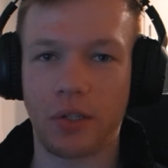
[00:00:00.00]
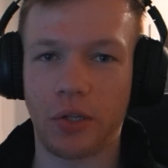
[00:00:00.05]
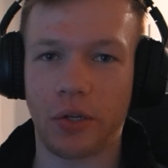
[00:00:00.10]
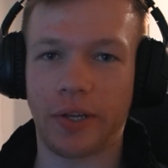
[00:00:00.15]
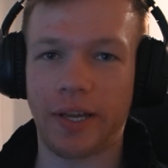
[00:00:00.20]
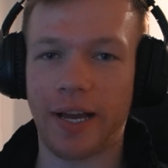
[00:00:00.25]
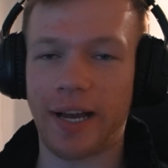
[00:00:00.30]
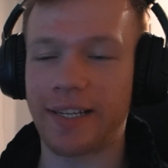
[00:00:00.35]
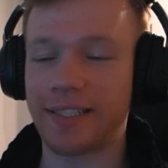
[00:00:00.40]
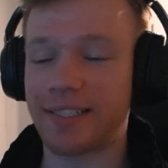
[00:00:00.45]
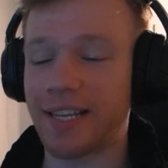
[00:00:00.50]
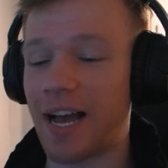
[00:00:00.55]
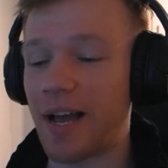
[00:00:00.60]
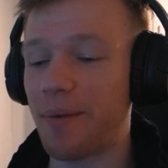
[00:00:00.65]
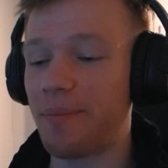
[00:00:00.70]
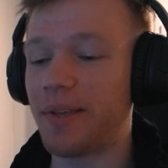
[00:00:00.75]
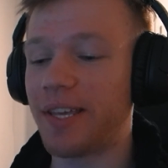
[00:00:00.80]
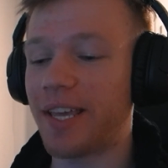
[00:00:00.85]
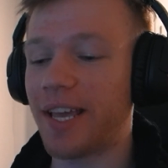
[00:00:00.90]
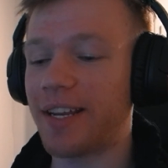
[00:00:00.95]
Look guys,
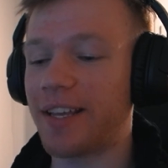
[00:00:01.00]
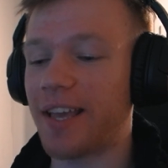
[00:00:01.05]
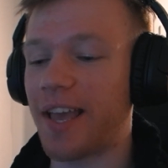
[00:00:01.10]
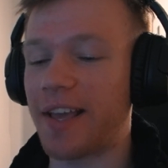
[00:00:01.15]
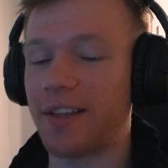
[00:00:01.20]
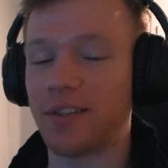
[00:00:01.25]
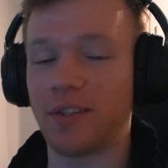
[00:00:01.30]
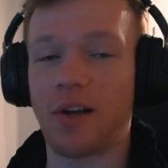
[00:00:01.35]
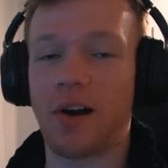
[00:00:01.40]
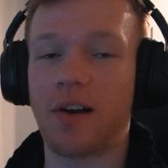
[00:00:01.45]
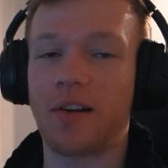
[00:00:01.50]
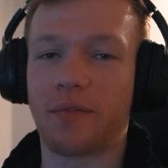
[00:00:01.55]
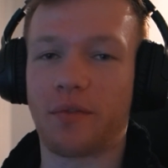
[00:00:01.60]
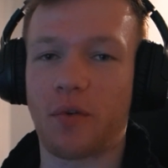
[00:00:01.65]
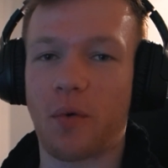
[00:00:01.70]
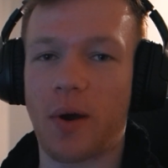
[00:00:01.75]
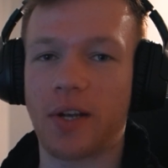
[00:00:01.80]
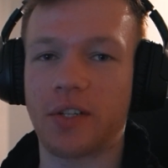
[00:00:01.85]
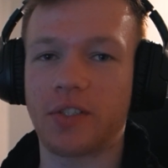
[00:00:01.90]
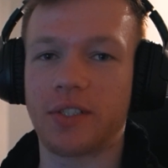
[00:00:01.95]
I've been getting a lot of
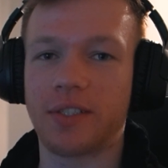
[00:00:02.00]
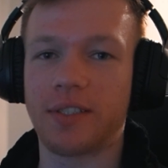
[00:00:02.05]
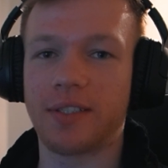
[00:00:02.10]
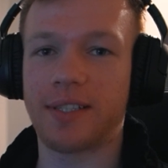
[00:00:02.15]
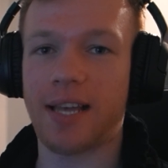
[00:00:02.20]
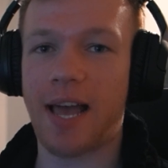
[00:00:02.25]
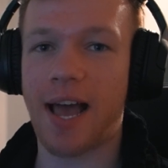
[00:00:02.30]
questions